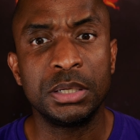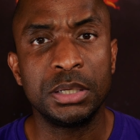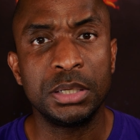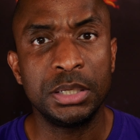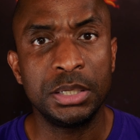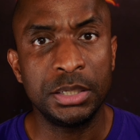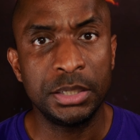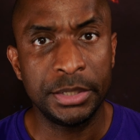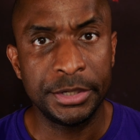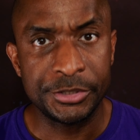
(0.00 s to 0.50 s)

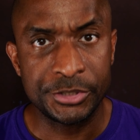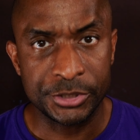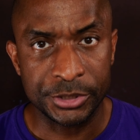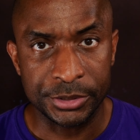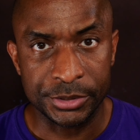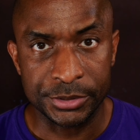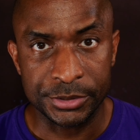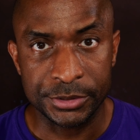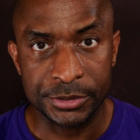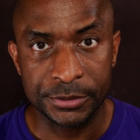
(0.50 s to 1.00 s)
In
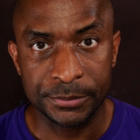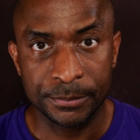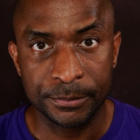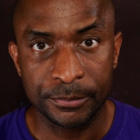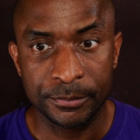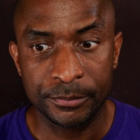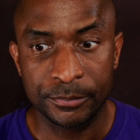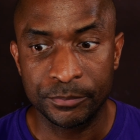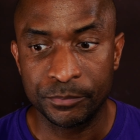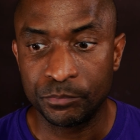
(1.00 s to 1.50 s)
nations
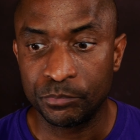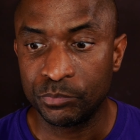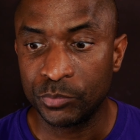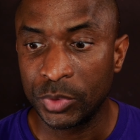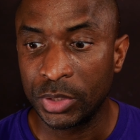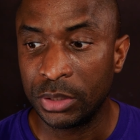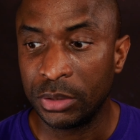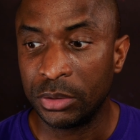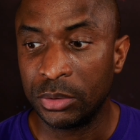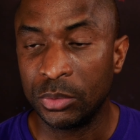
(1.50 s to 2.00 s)

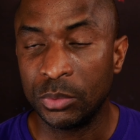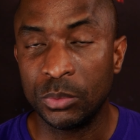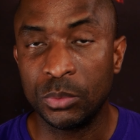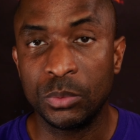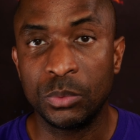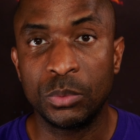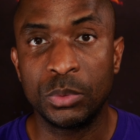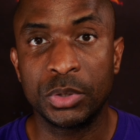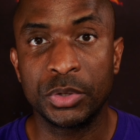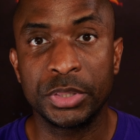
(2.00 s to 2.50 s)

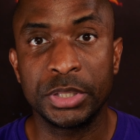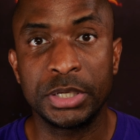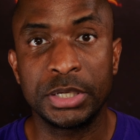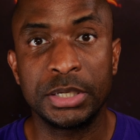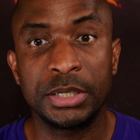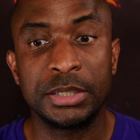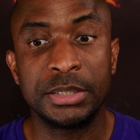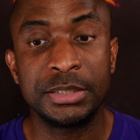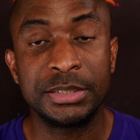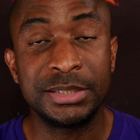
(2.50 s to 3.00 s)
where
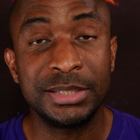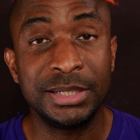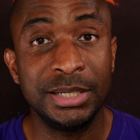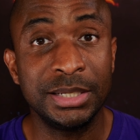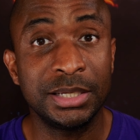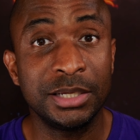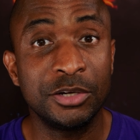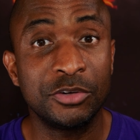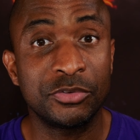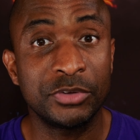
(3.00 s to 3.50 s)
the
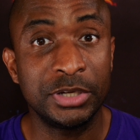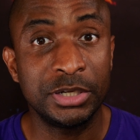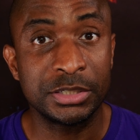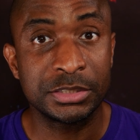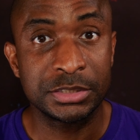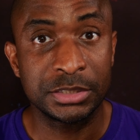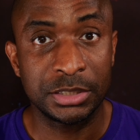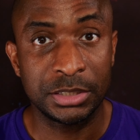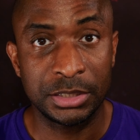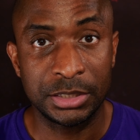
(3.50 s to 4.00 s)
taking of
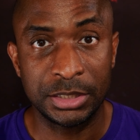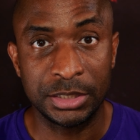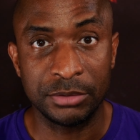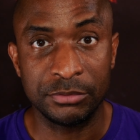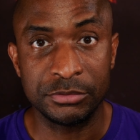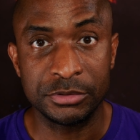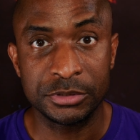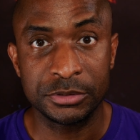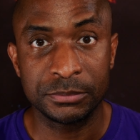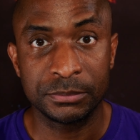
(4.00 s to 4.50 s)
innocent
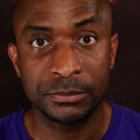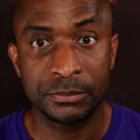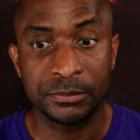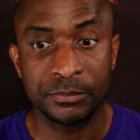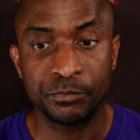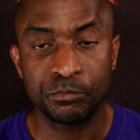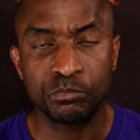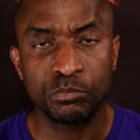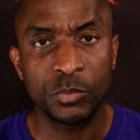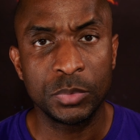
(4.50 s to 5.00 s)
lives,
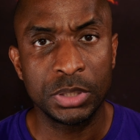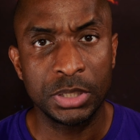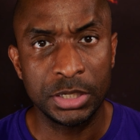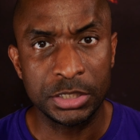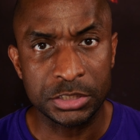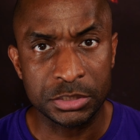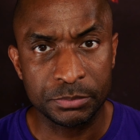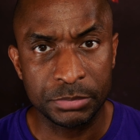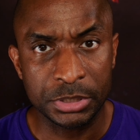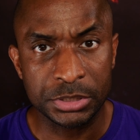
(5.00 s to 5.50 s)

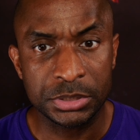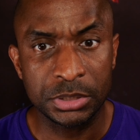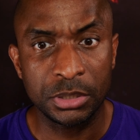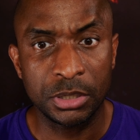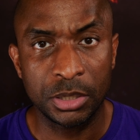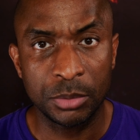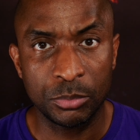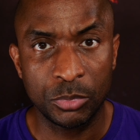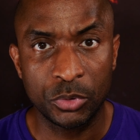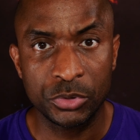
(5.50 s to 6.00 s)
especially
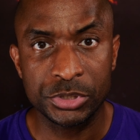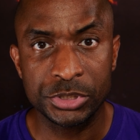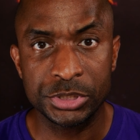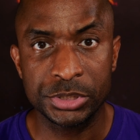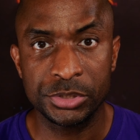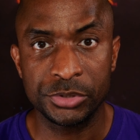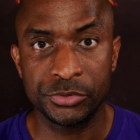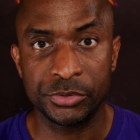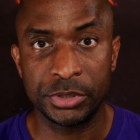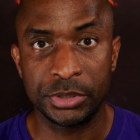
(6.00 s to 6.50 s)
unborn
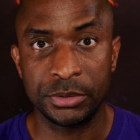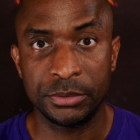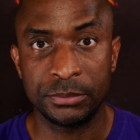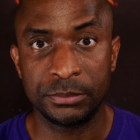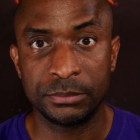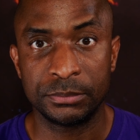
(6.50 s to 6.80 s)
children,